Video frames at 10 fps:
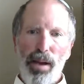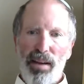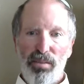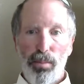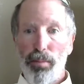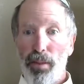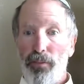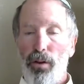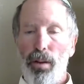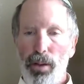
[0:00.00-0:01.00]
maximum
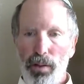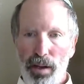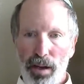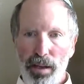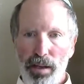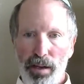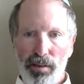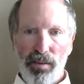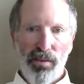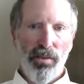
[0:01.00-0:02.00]
of 4 billion light
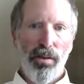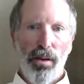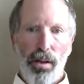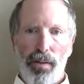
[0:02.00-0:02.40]
years